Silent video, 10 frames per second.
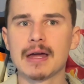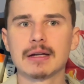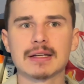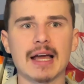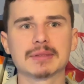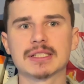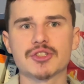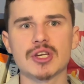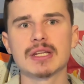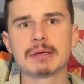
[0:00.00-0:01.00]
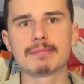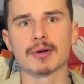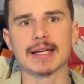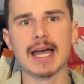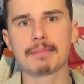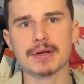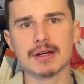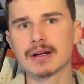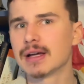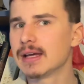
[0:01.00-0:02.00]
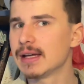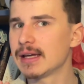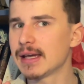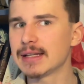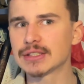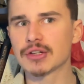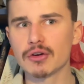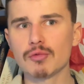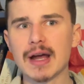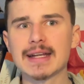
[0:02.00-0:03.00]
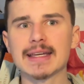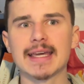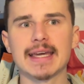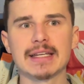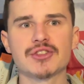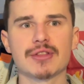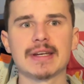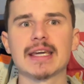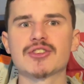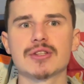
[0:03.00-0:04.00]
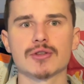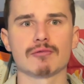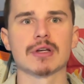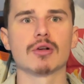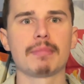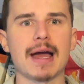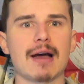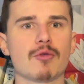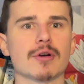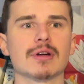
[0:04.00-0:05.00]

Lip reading: times its GDP per capita is a good way to gauge the nation's real power.